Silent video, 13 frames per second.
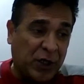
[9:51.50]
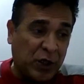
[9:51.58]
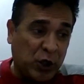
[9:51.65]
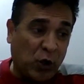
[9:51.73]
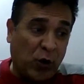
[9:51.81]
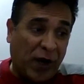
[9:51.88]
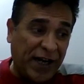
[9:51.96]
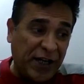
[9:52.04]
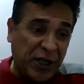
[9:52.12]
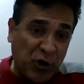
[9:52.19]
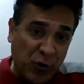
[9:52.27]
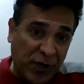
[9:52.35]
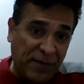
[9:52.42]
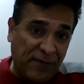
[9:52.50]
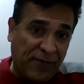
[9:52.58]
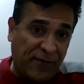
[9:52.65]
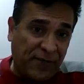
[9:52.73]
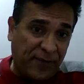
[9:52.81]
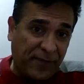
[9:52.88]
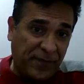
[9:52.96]
though I knew
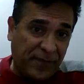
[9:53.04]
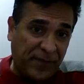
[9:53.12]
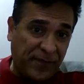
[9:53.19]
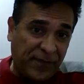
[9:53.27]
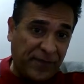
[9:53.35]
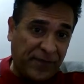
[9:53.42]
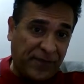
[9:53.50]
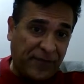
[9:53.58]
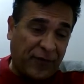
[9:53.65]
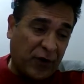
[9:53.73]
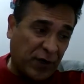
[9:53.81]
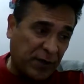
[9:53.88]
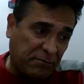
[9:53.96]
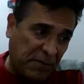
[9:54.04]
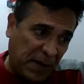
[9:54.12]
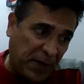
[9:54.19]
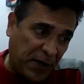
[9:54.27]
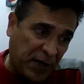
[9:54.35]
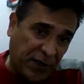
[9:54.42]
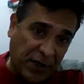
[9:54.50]
him for
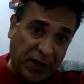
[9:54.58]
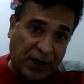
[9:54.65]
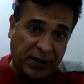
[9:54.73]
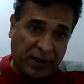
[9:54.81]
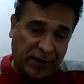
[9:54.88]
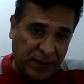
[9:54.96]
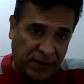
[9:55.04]
maybe a year,